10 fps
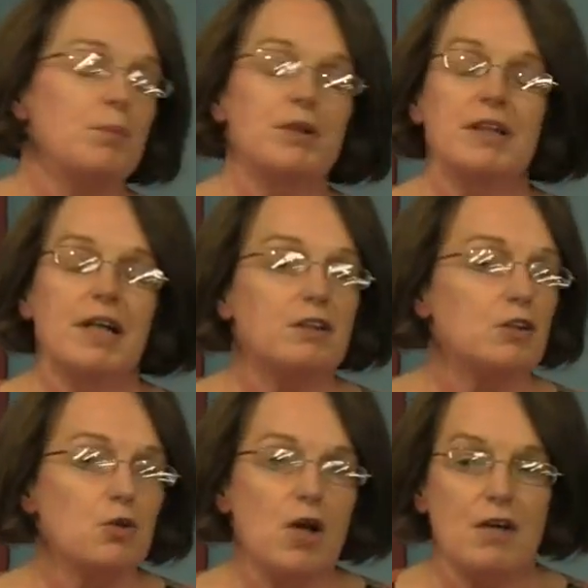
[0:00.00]
but he had
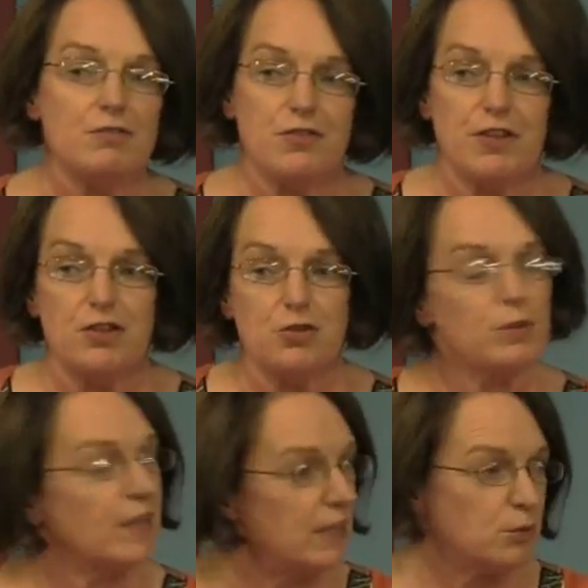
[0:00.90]
no conversation
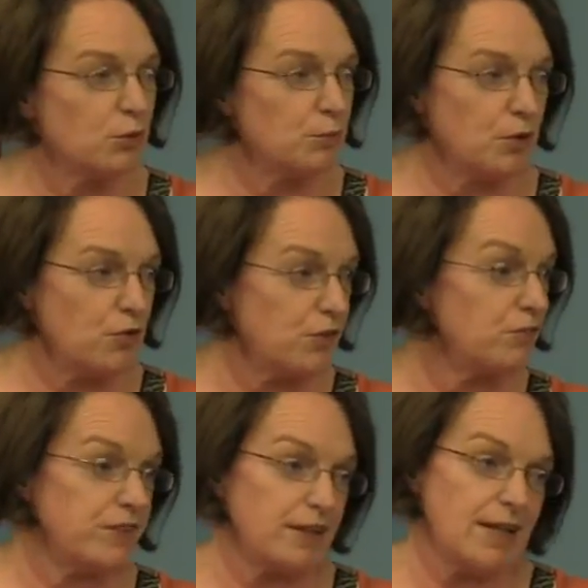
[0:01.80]
with any one person
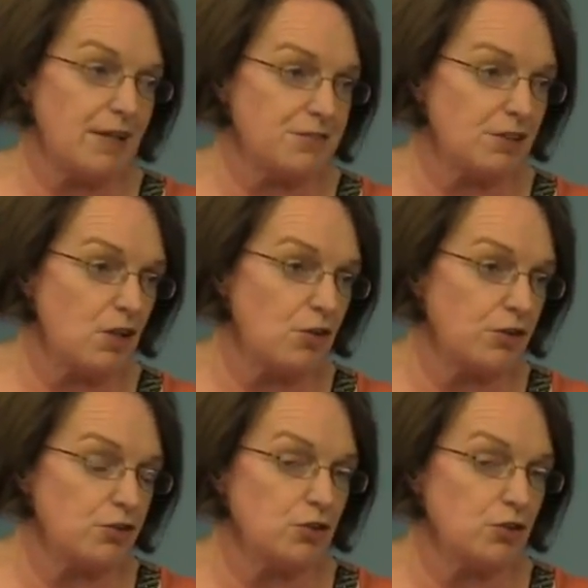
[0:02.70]
that lasted longer than